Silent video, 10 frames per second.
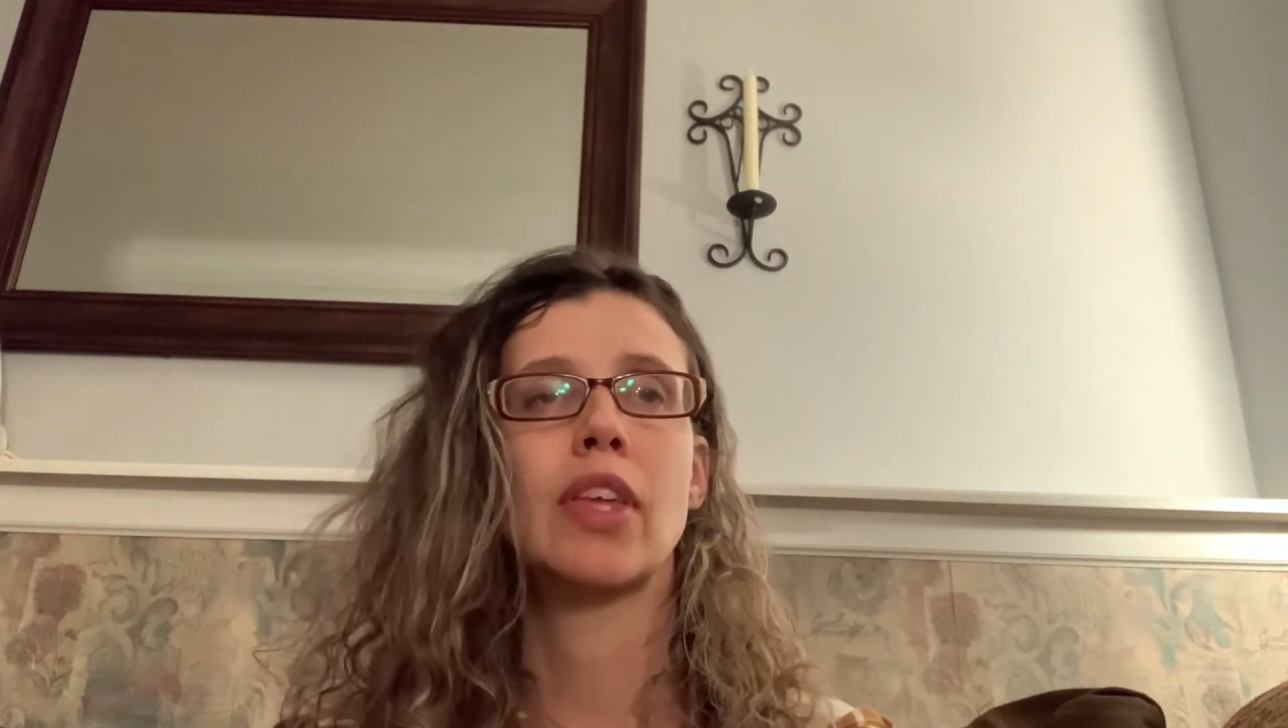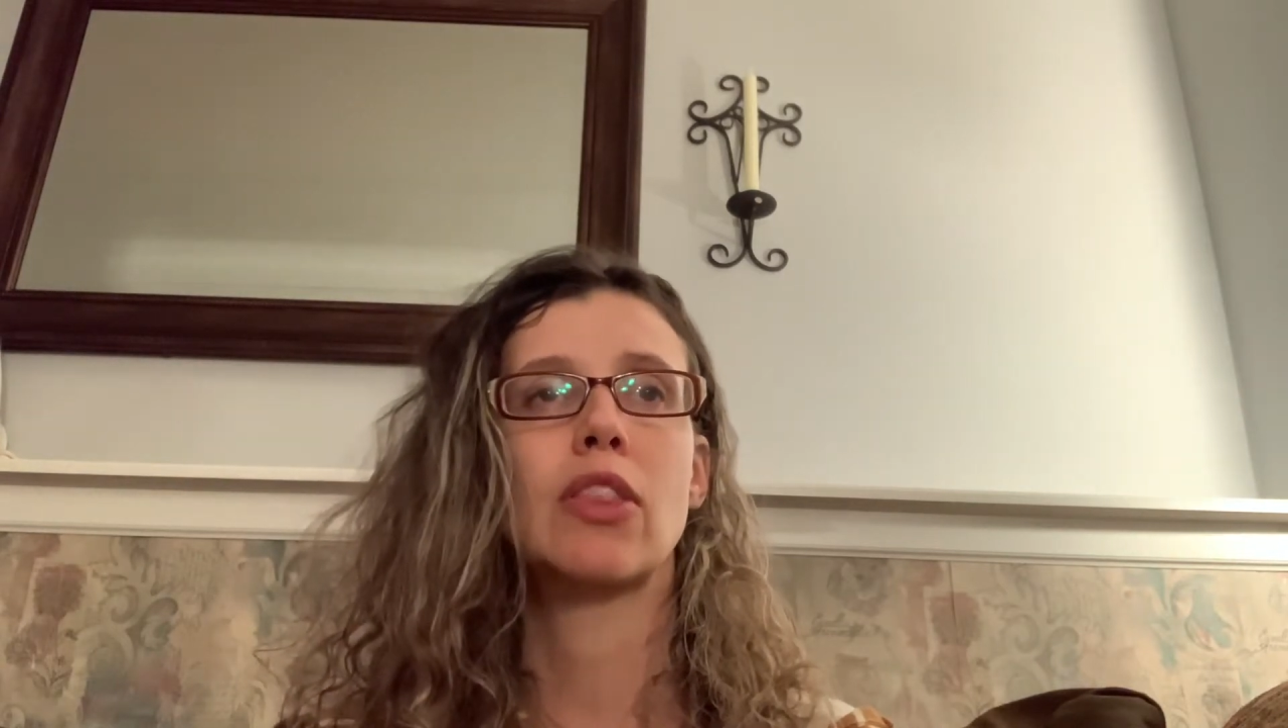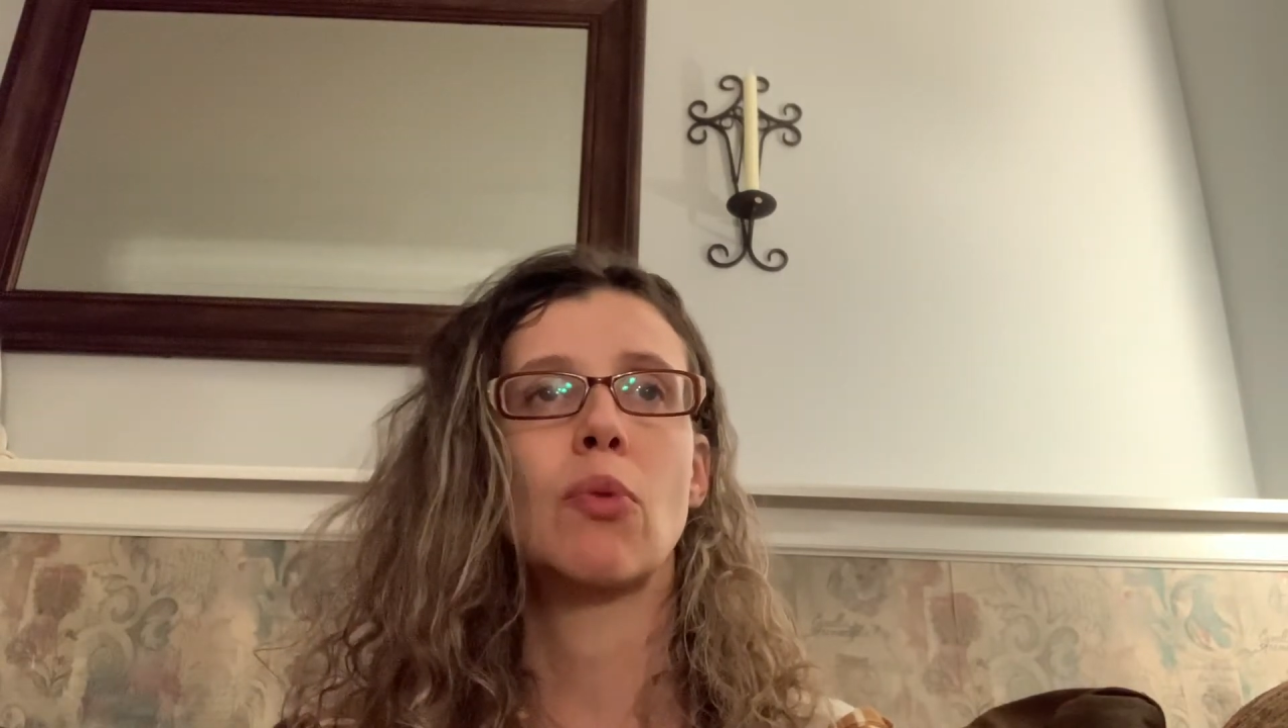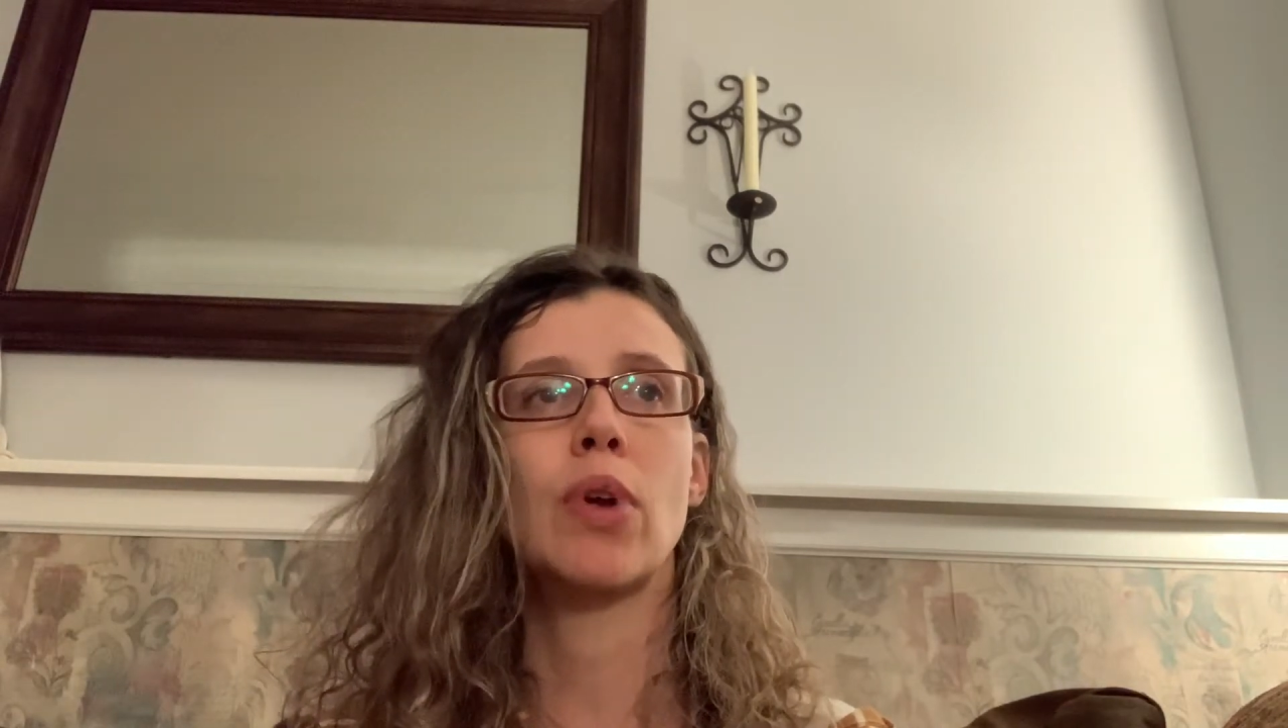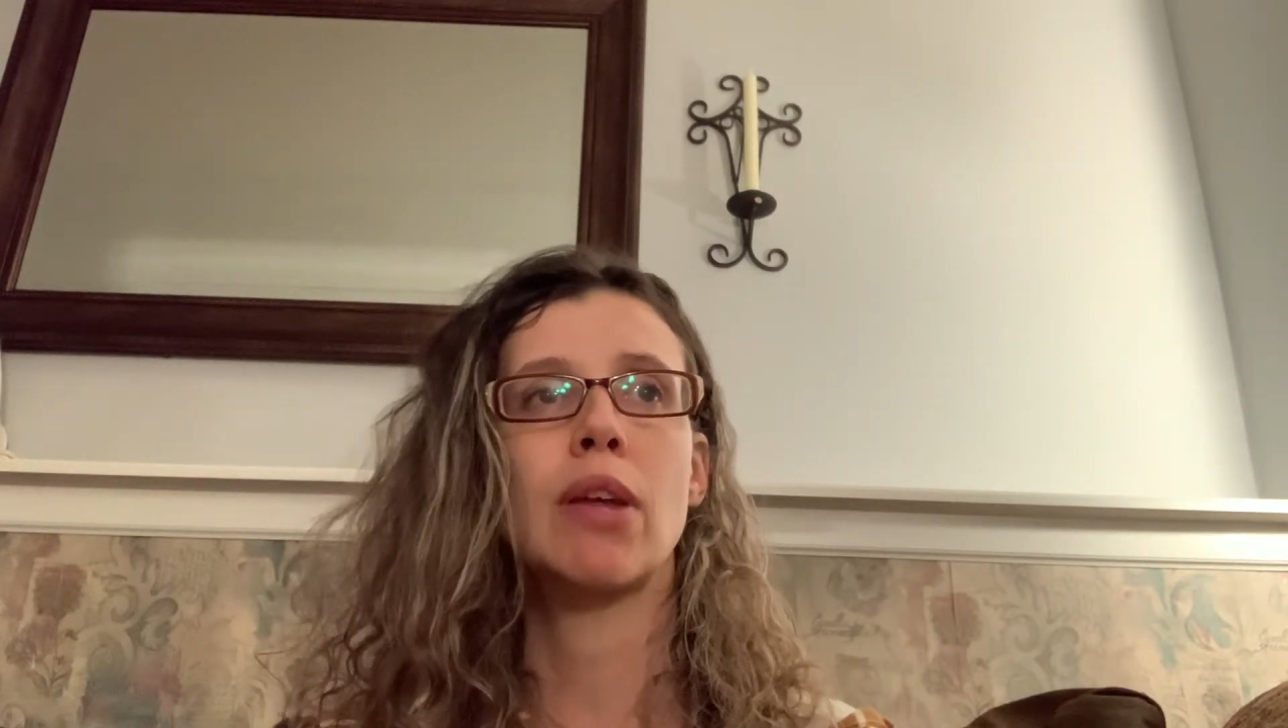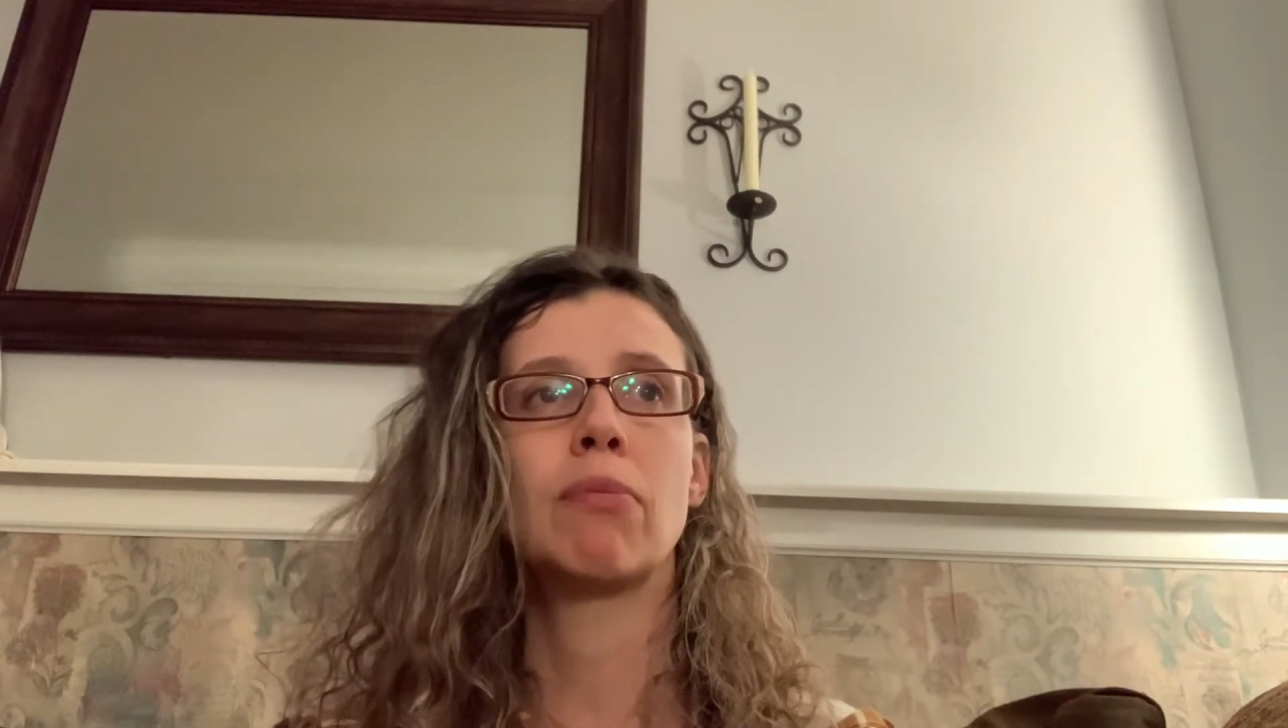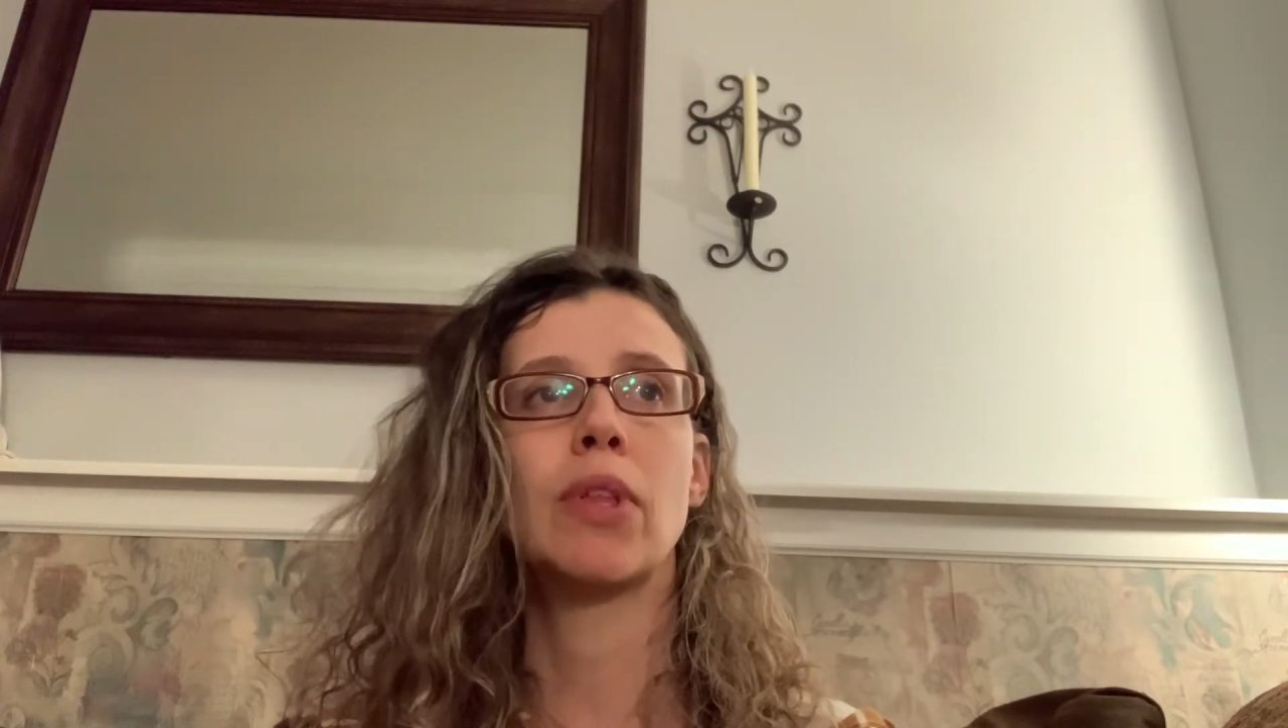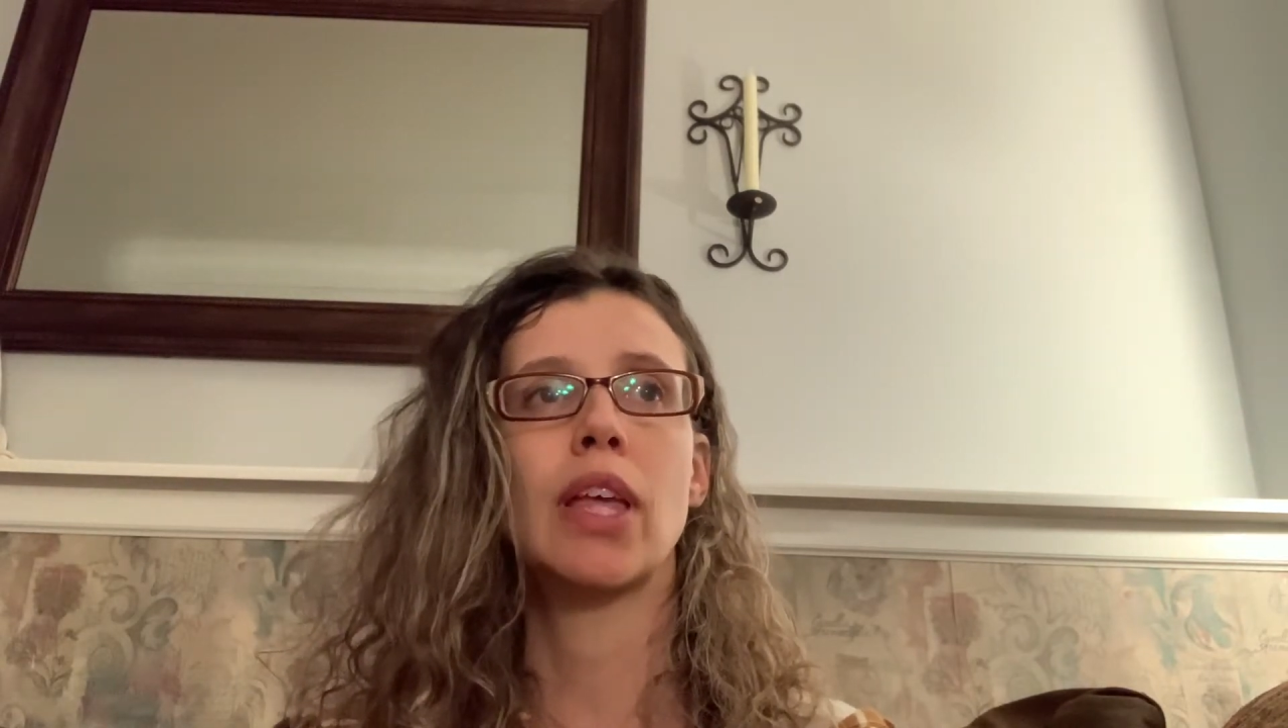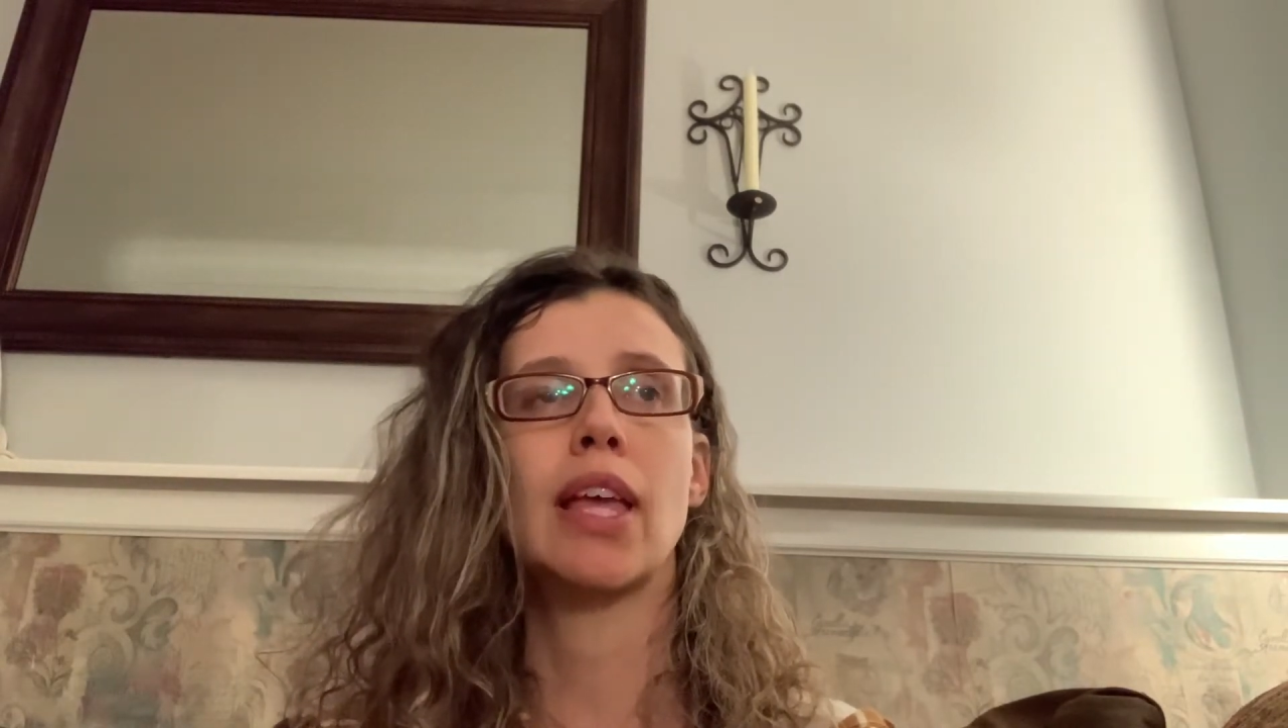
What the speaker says: The one I'm looking